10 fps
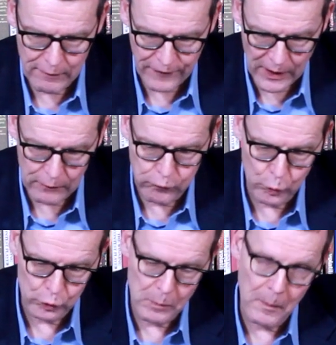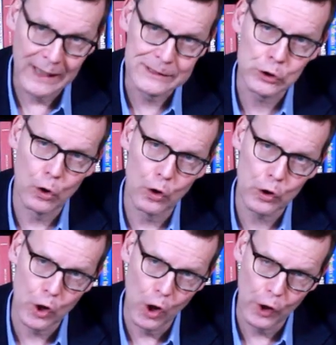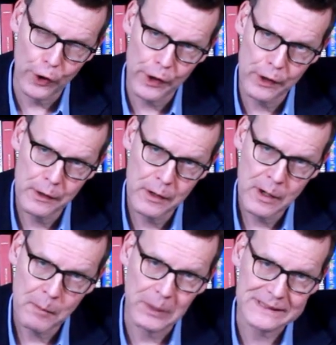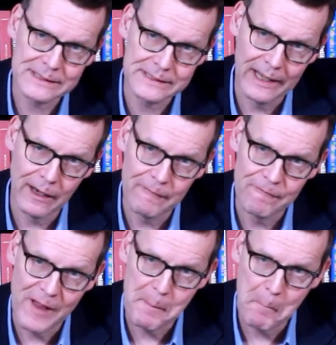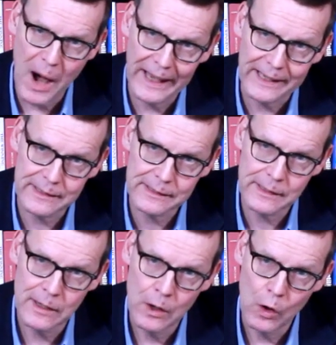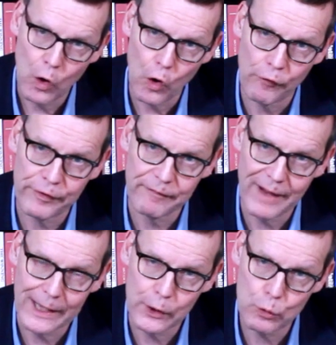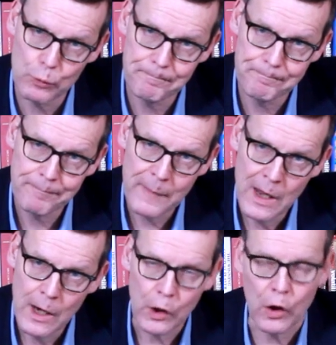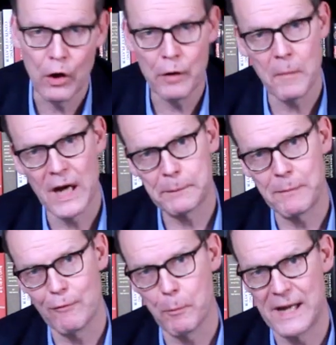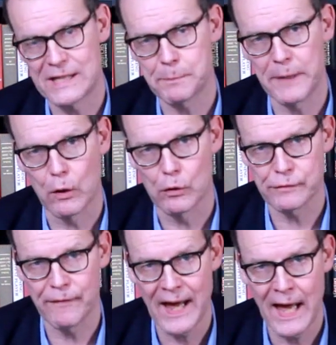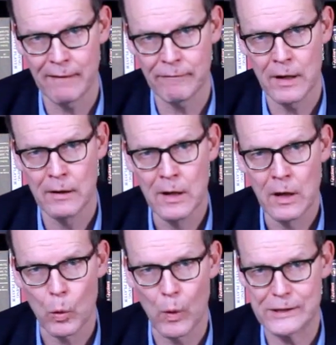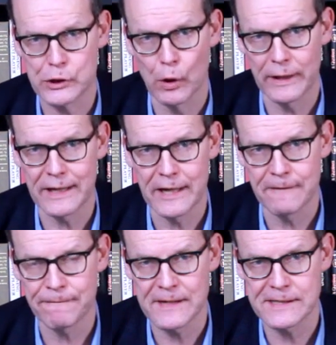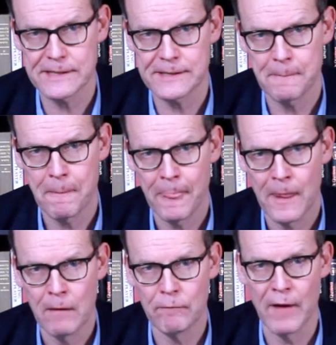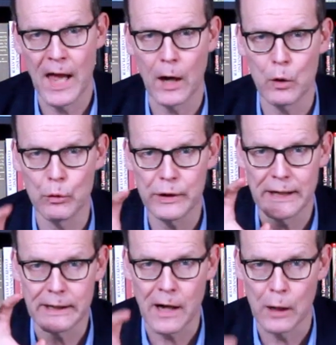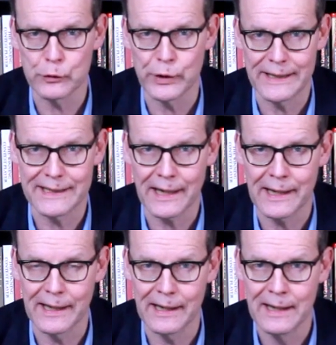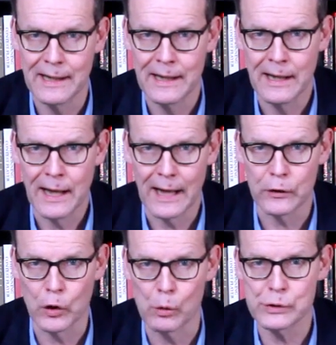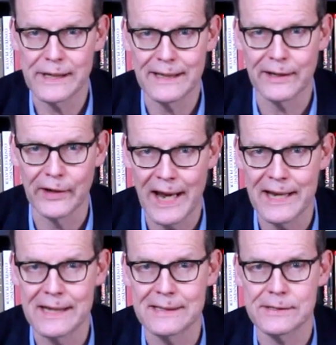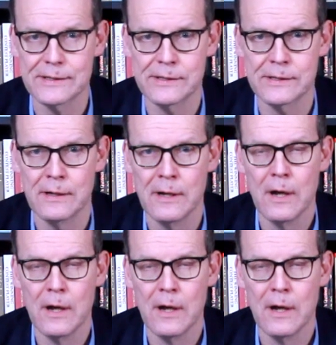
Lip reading: Frankfurt, Mainz or Köln, but still they might offer value. Köln might be the best because they have quite solid defense, they are good in counter-attacking, and those ingredients